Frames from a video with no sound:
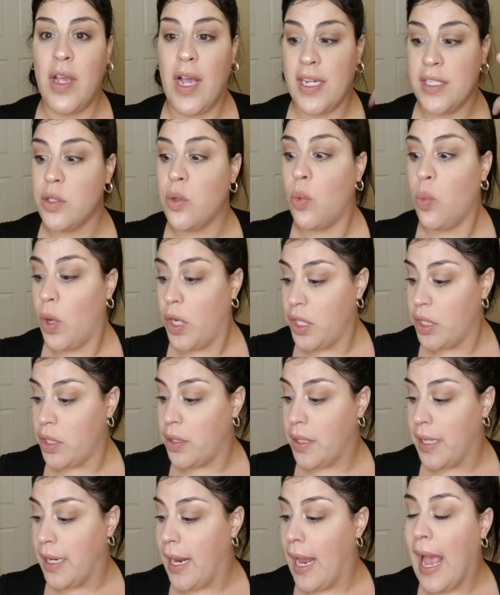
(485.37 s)
guys are
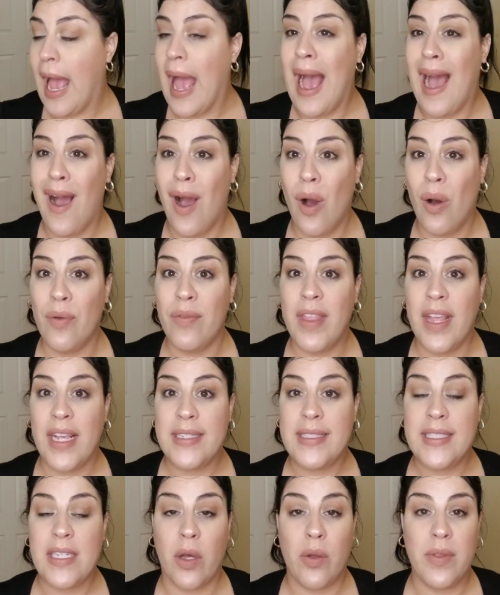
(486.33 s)
wondering how they
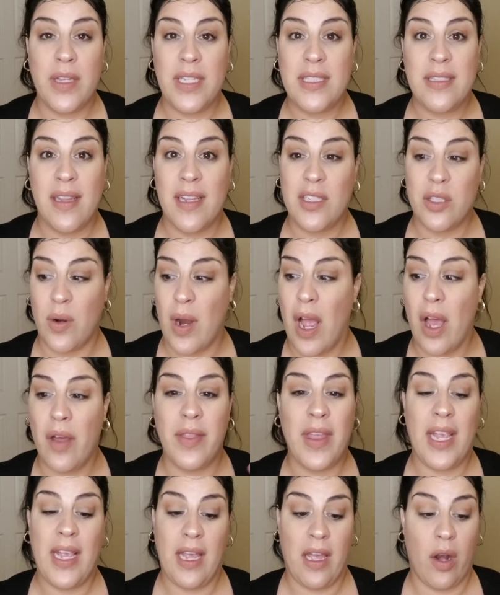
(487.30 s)
sell these things or how
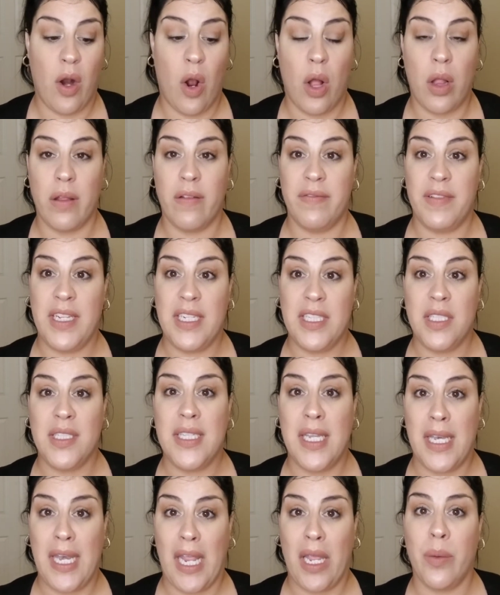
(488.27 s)
they get all of
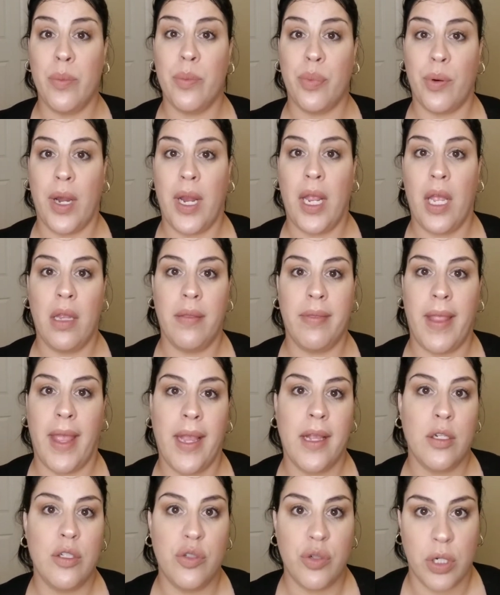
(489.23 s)
these name brand
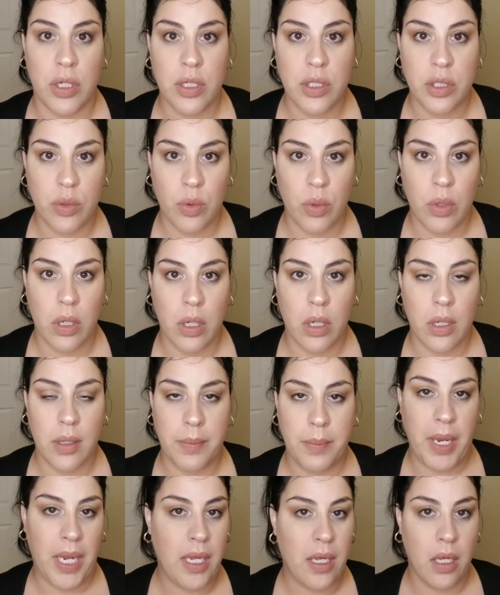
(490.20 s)
like drugstore
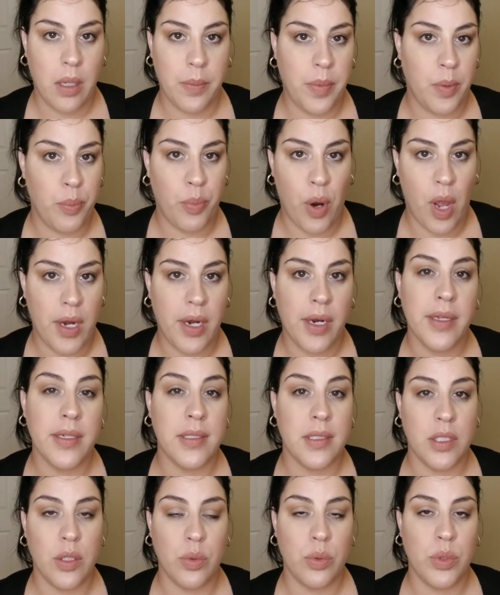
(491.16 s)
makeup and
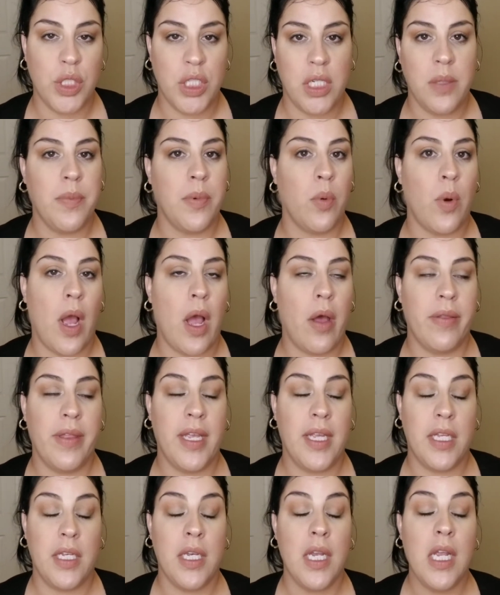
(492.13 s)
products so cheap and how
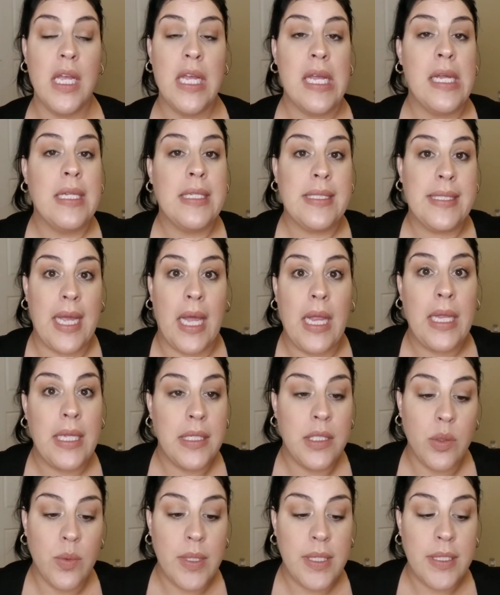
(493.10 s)
they can sell
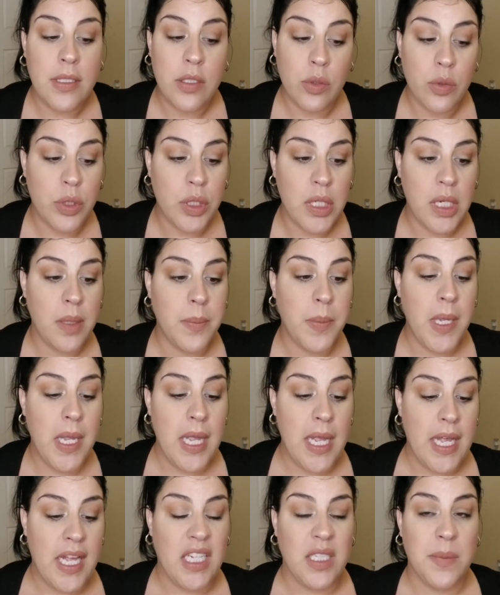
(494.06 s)
it to us so cheap
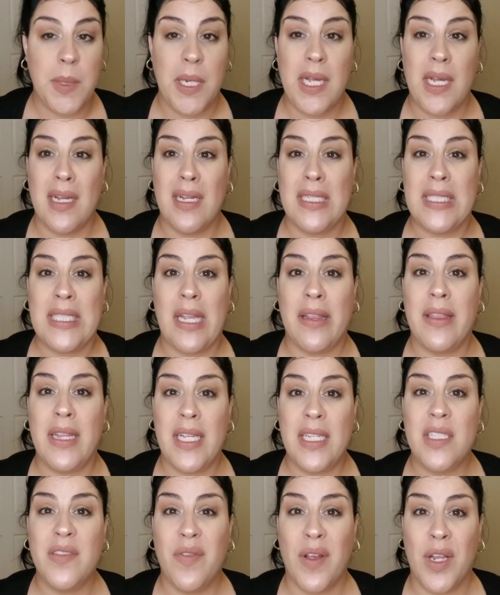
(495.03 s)
is because
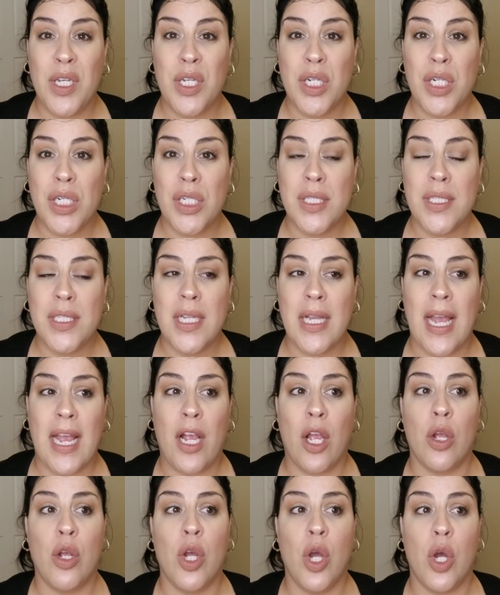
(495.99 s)
these vendors
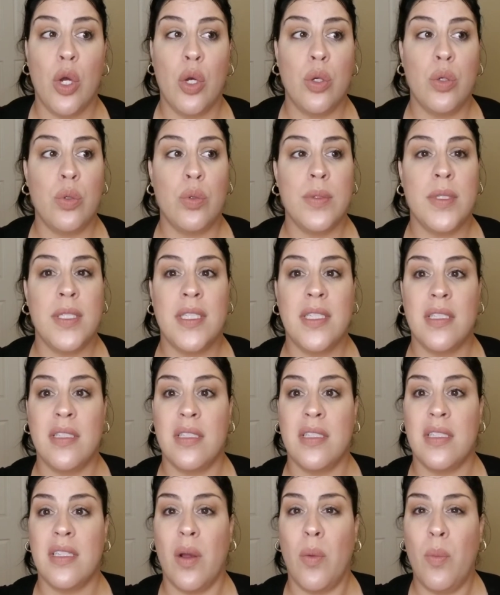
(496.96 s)
like go
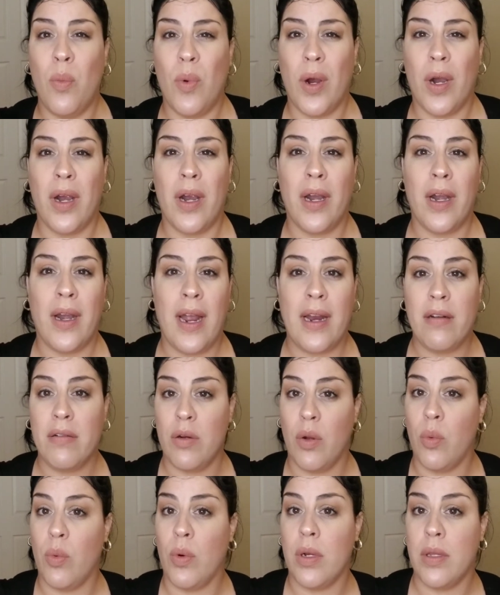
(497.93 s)
somewhere, I don't
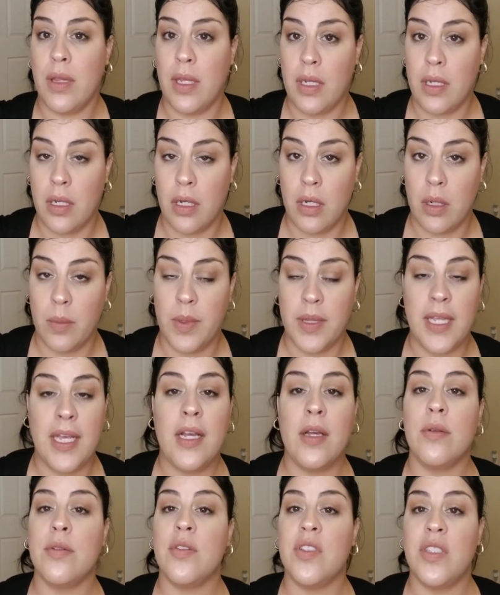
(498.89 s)
know where they go, but they
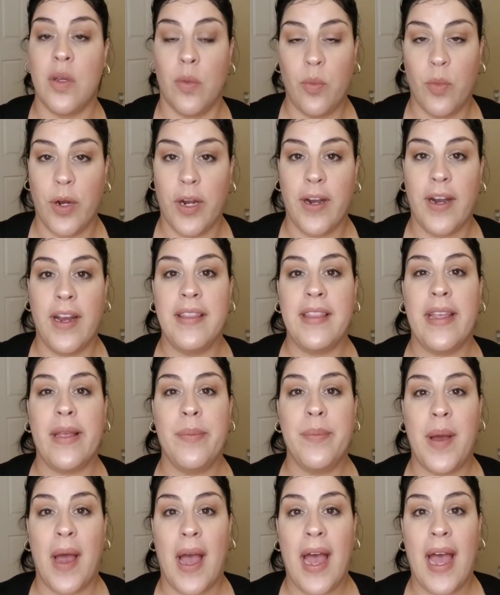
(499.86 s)
go somewhere and they
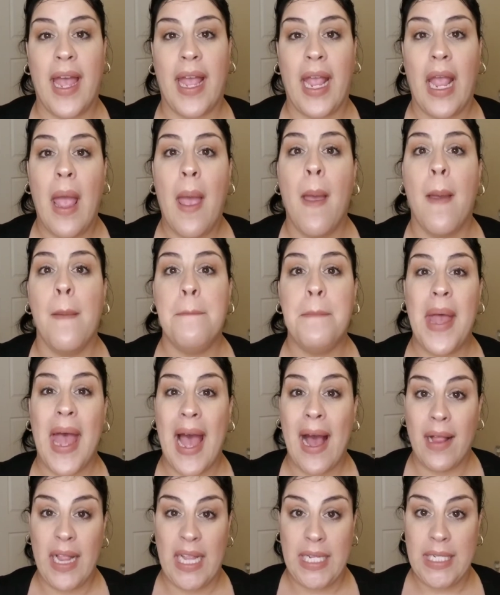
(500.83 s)
buy
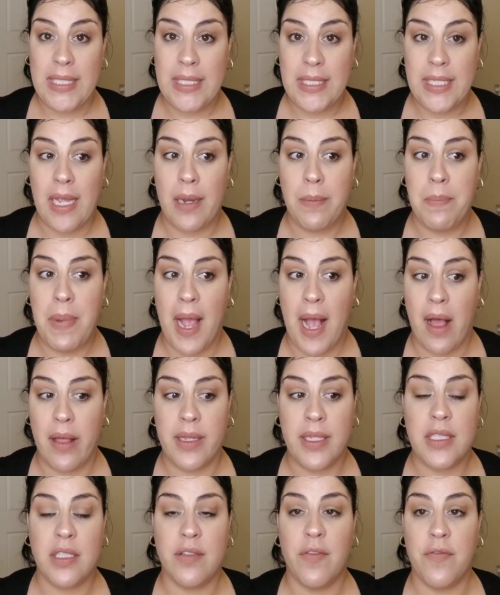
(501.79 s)
pallets and
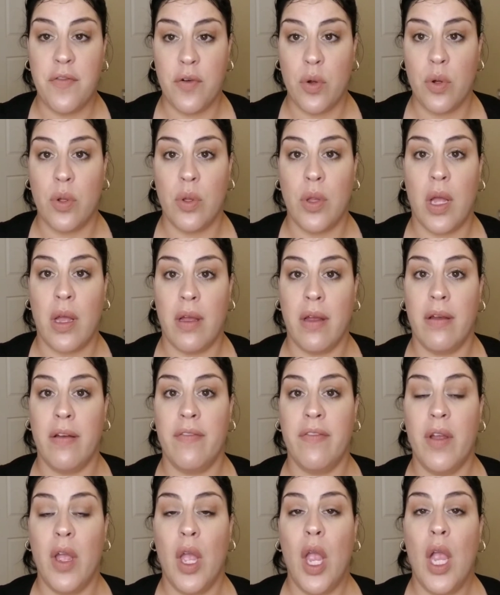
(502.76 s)
pallets full
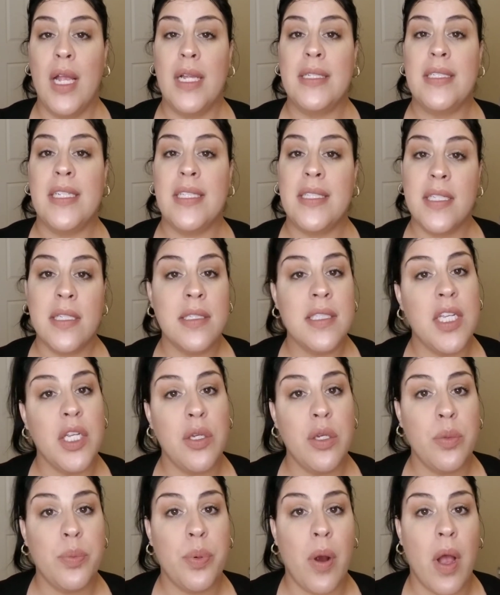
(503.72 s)
of
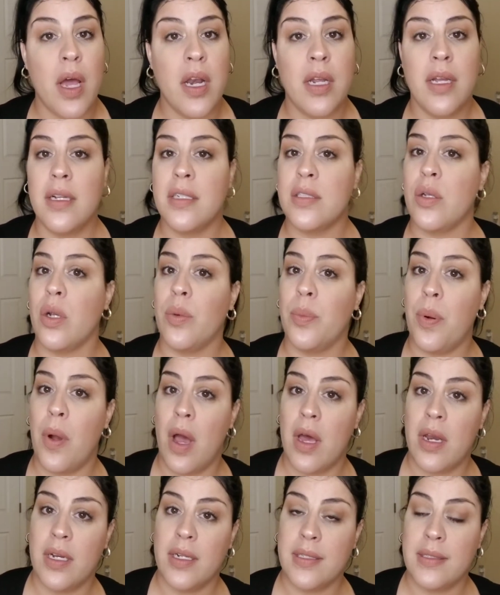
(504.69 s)
discontinued products or
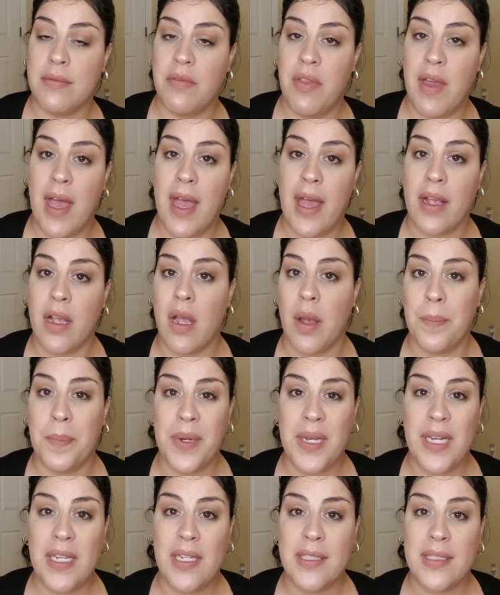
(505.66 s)
products that
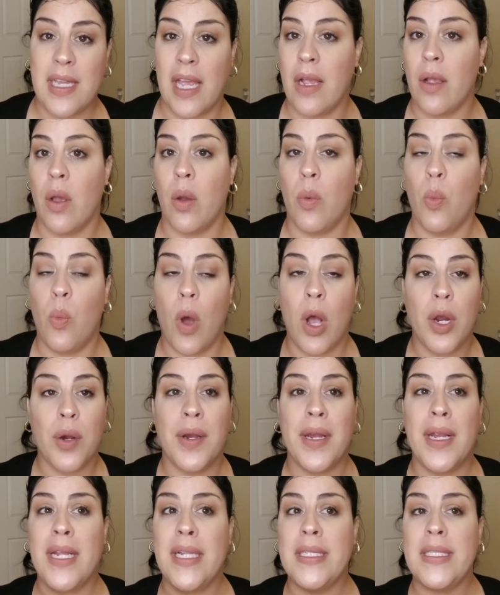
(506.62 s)
companies like
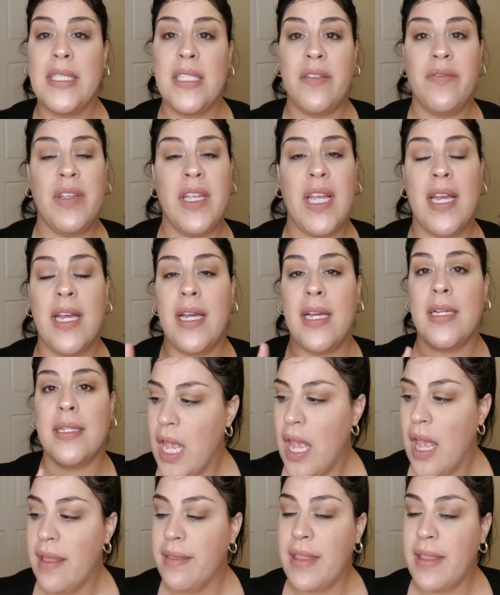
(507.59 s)
Walgreens, CVS,